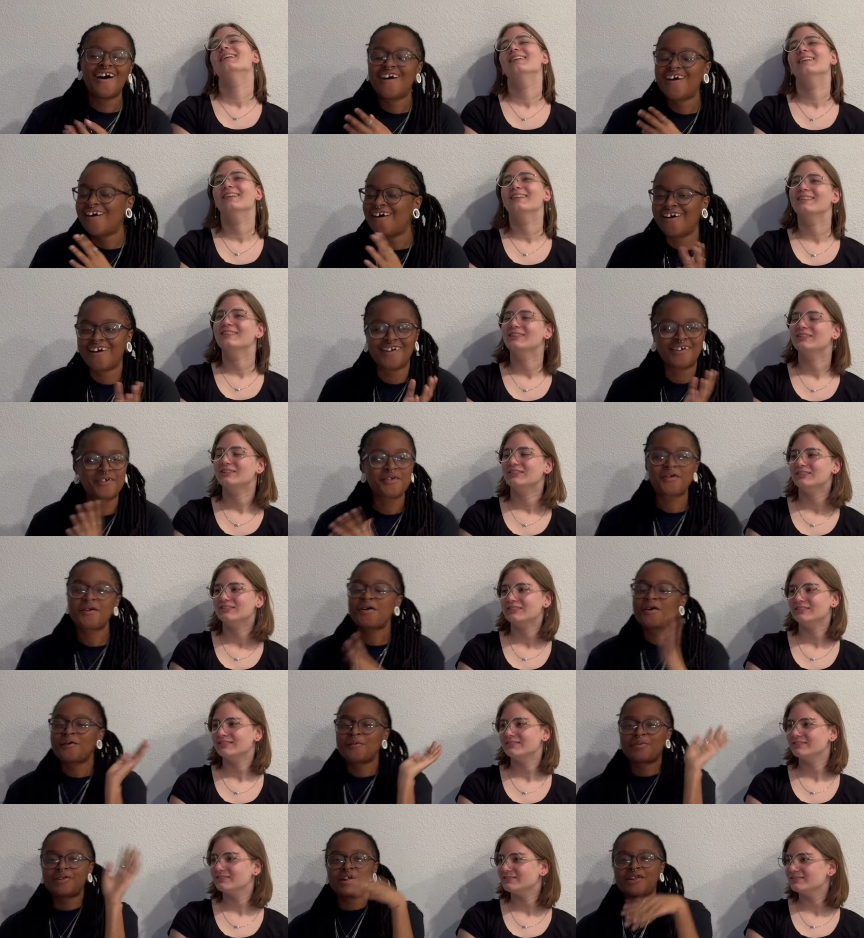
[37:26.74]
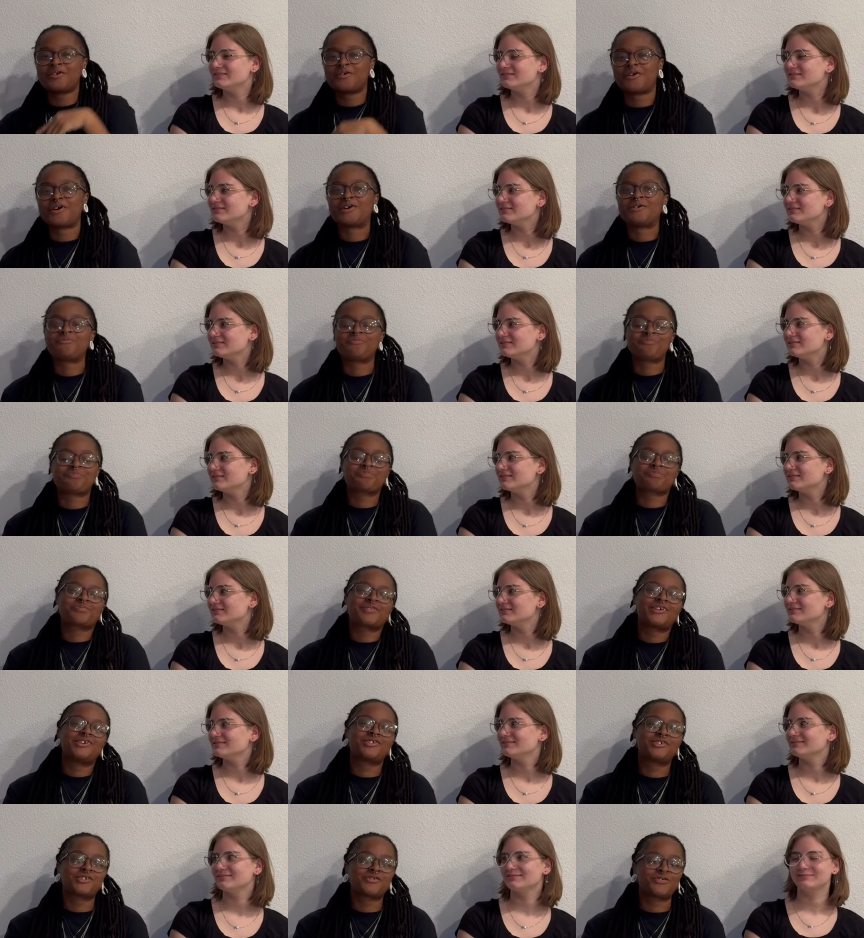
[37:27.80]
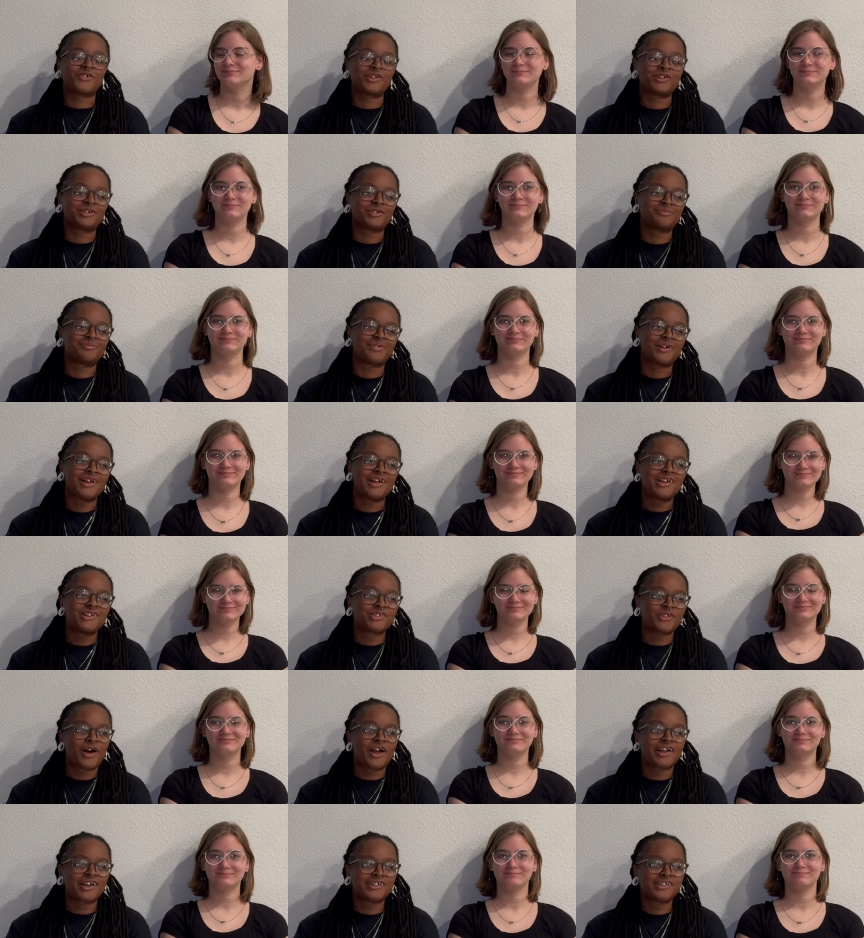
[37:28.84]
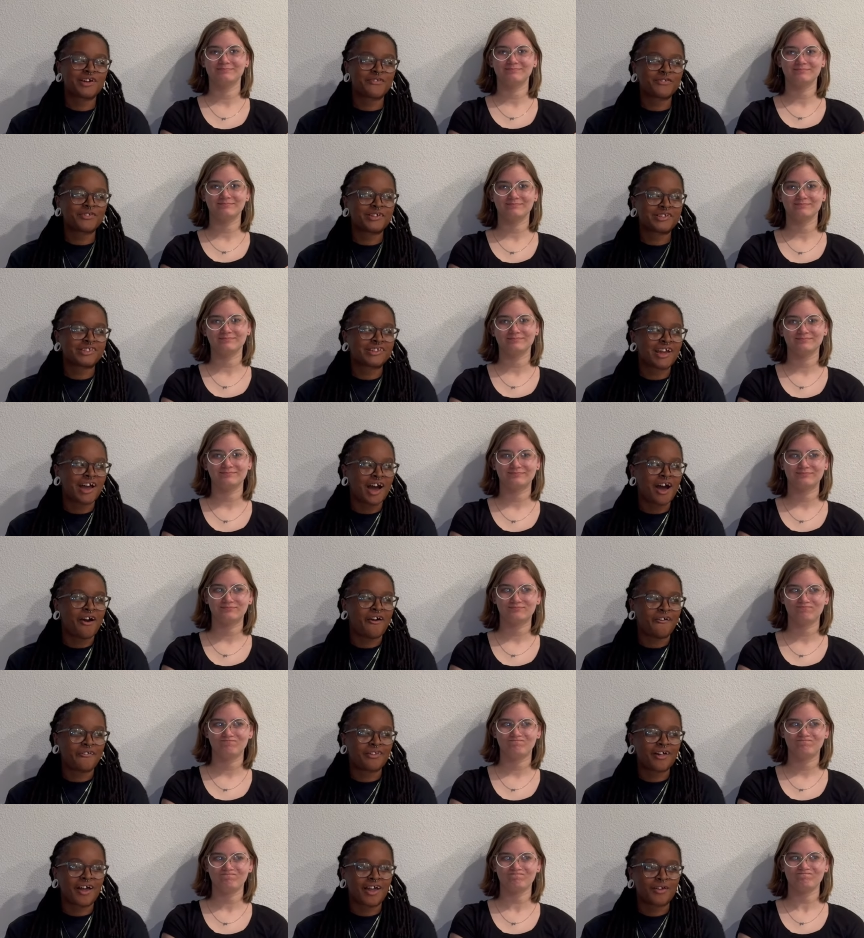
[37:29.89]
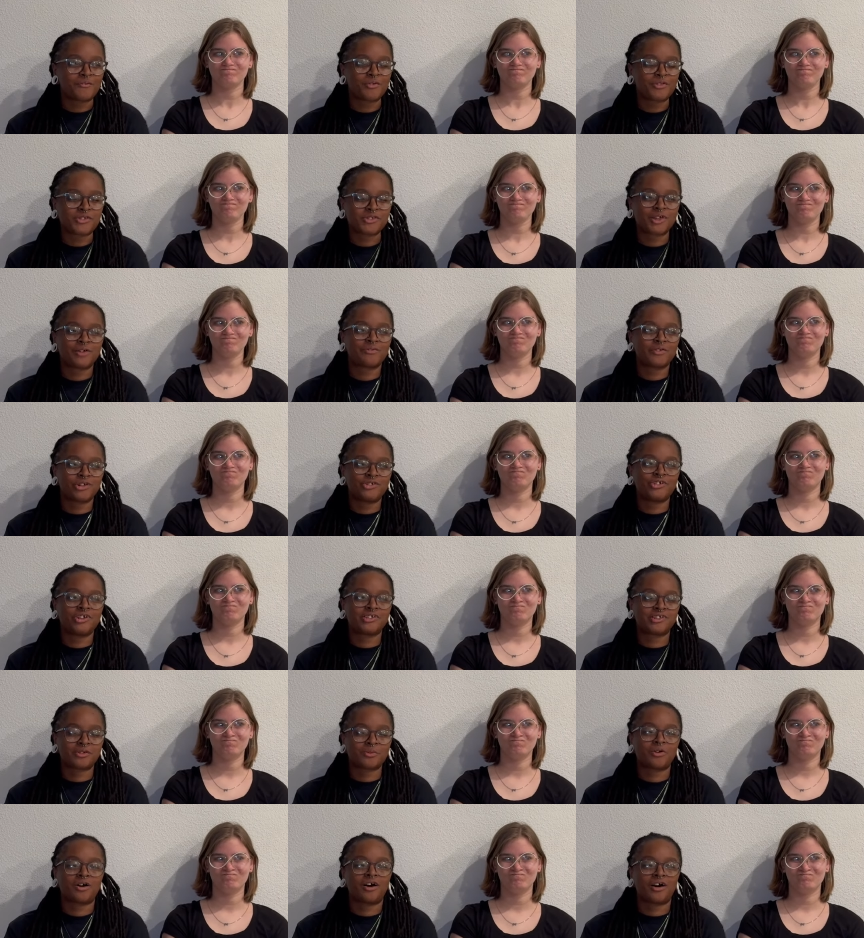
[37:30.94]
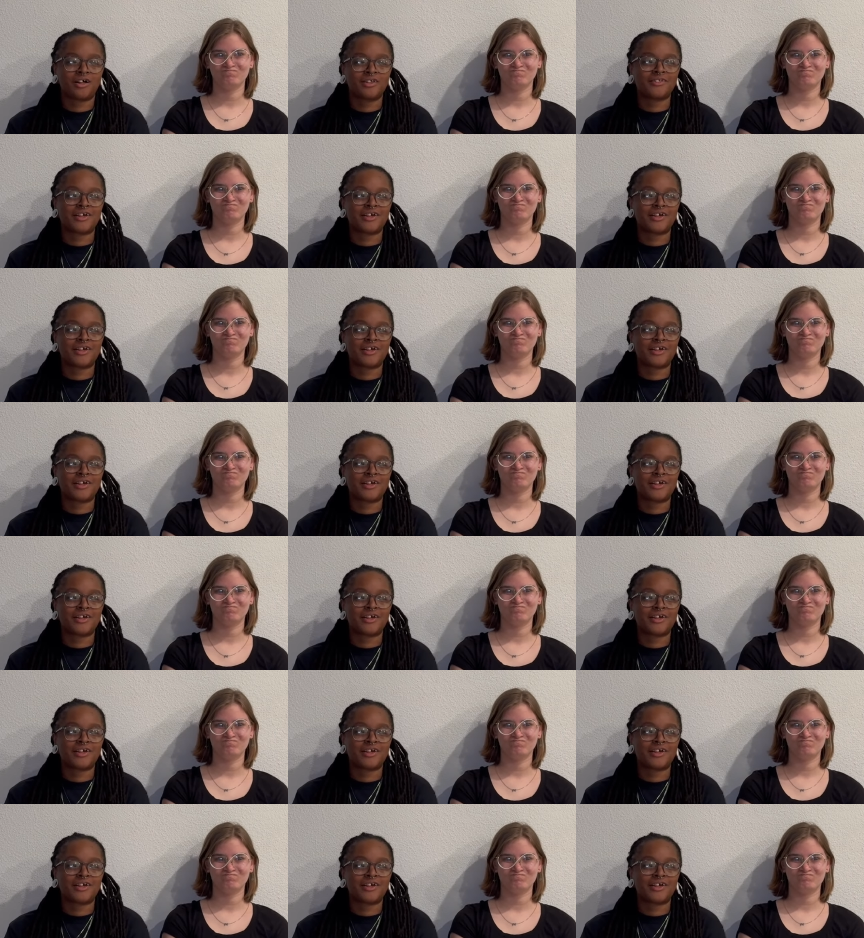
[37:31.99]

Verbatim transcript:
Speaker 1: Uh, but anyway, it's just funny. So I can definitely see how like with the stuff in your cheeks and Wuhan,